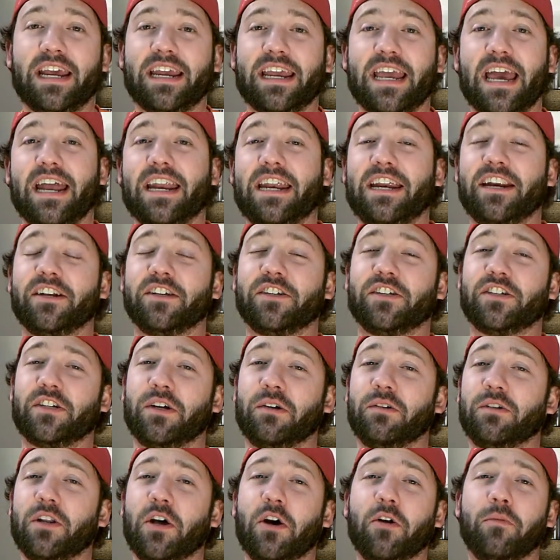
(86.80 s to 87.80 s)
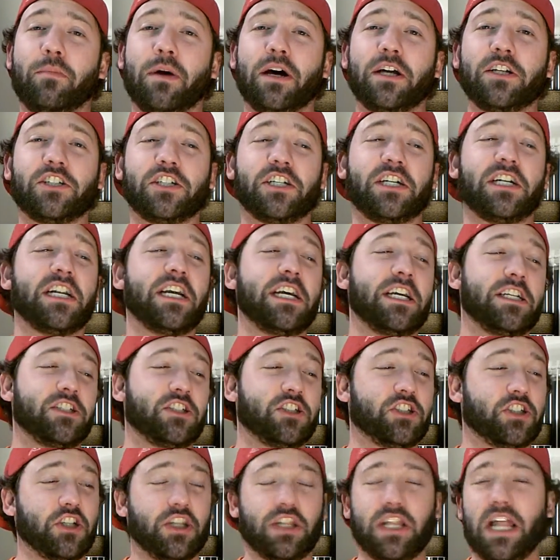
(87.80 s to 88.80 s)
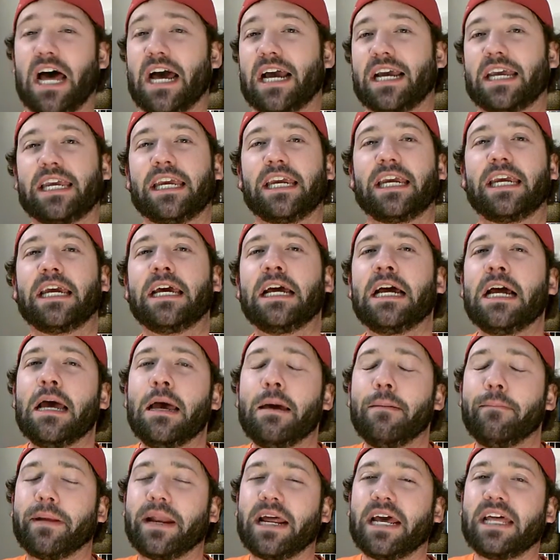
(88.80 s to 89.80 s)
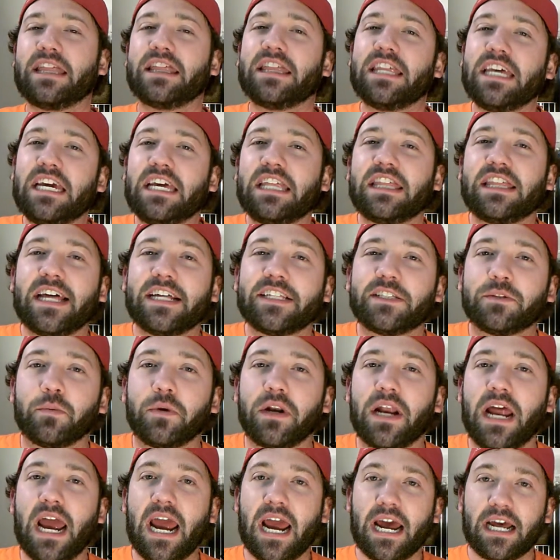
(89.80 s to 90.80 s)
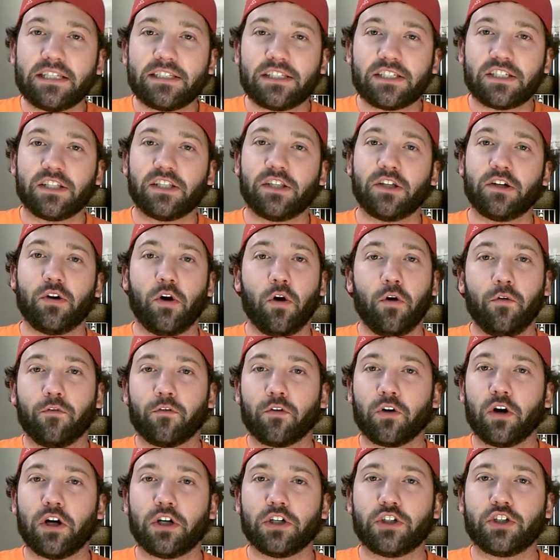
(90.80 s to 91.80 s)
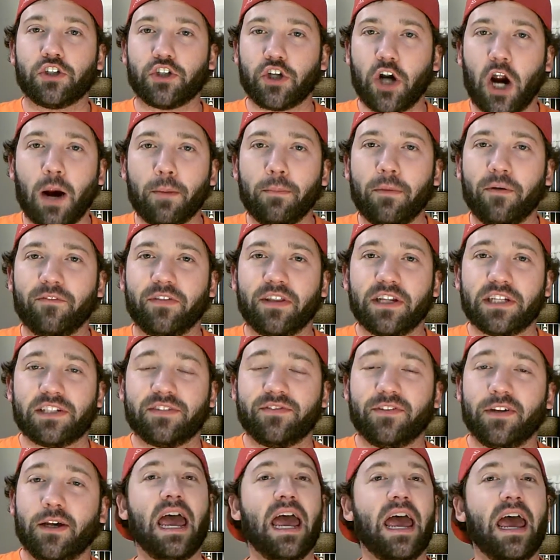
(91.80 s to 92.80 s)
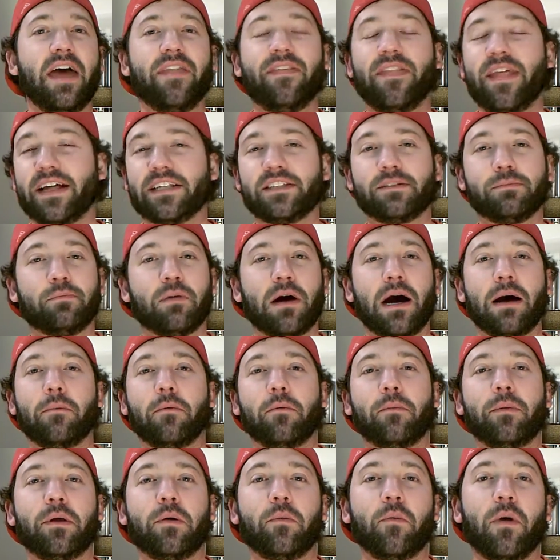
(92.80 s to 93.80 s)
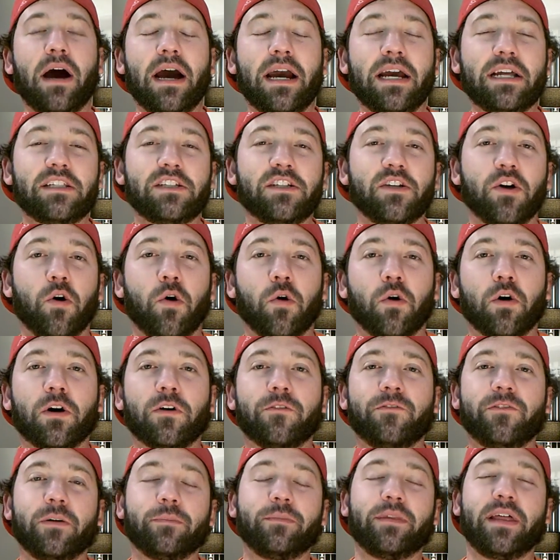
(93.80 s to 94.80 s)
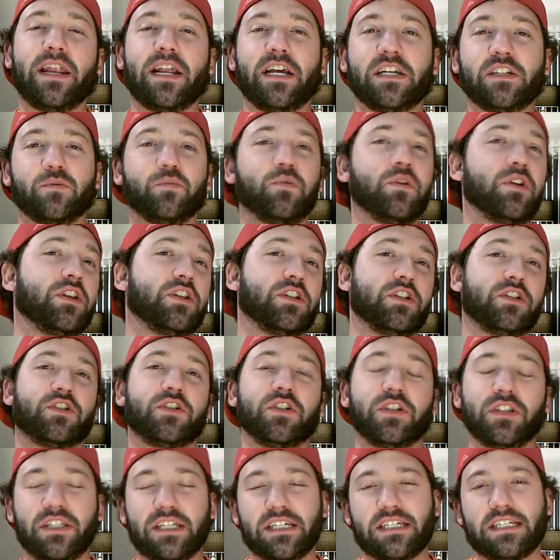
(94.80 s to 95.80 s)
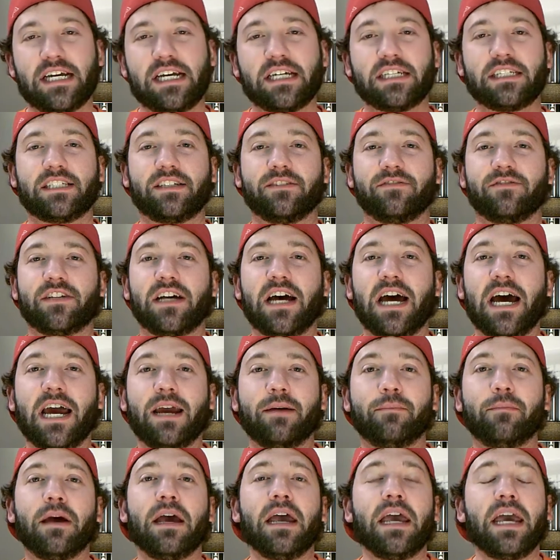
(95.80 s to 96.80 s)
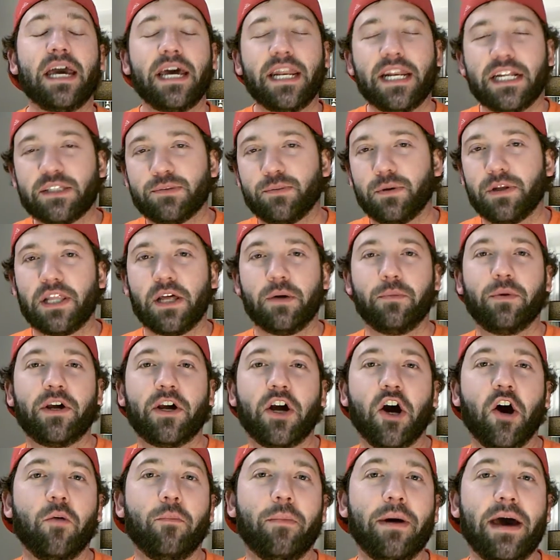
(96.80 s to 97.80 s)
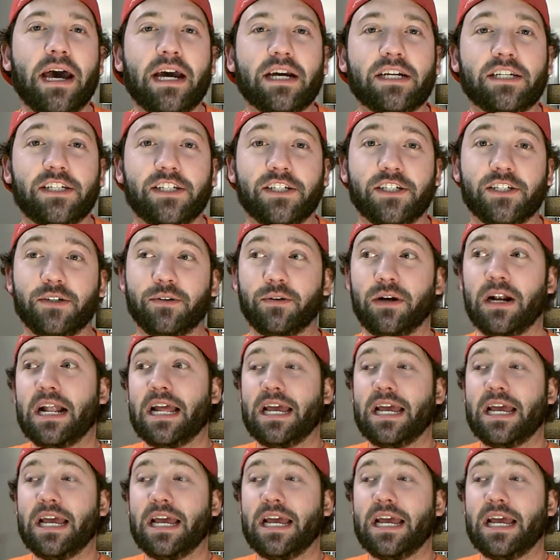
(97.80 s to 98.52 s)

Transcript: Again, it is so low budget and schlocky, but I think that's what adds to the overall charm of this film. And that's probably why it's a horror film that has withstood the test of time and it's one that we go back to,